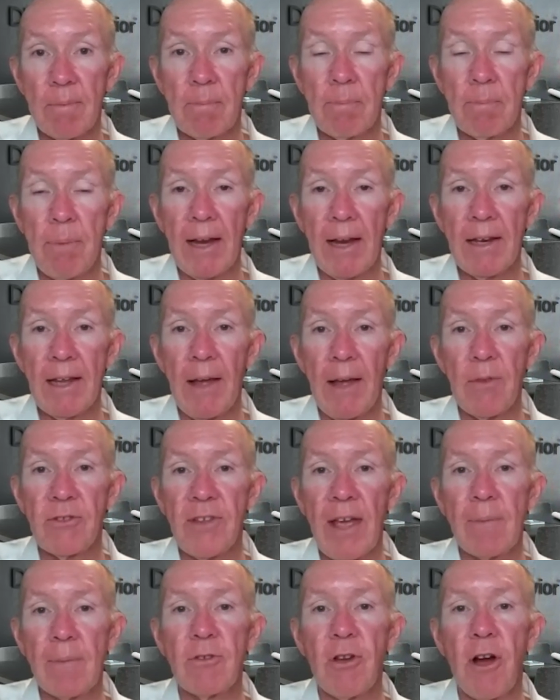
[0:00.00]
at the
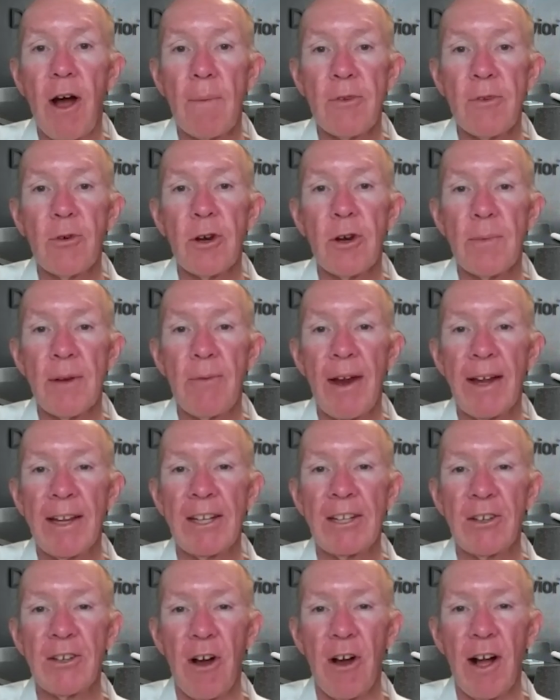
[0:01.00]
same time, you want to be
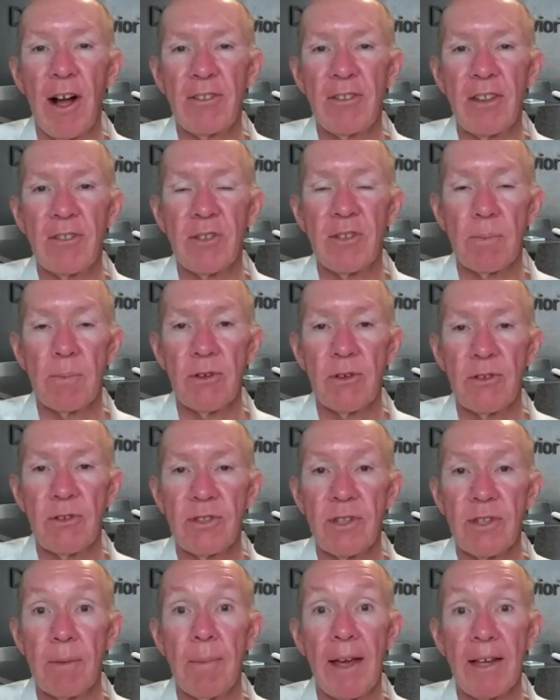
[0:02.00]
recognised as the
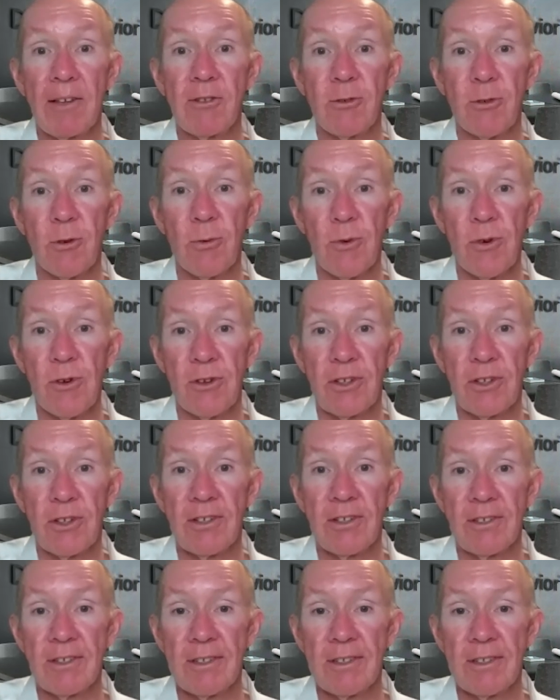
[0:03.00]
person that makes it all work.